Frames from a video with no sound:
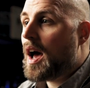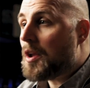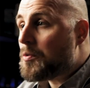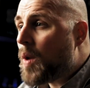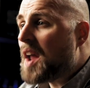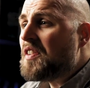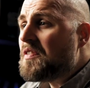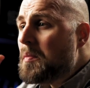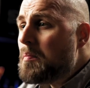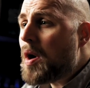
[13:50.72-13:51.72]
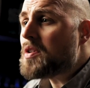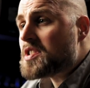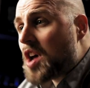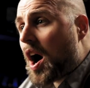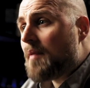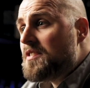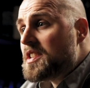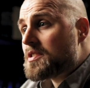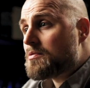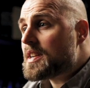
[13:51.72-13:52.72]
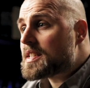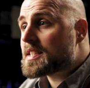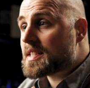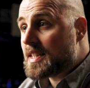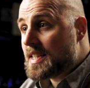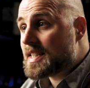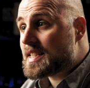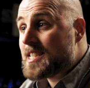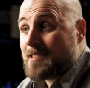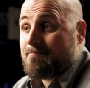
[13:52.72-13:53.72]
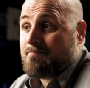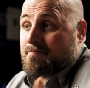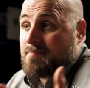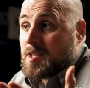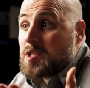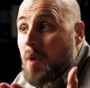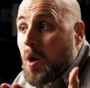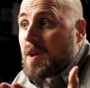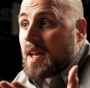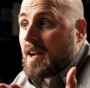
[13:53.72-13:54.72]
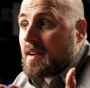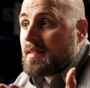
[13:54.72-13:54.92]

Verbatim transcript: And one of the most obvious risks is smoking.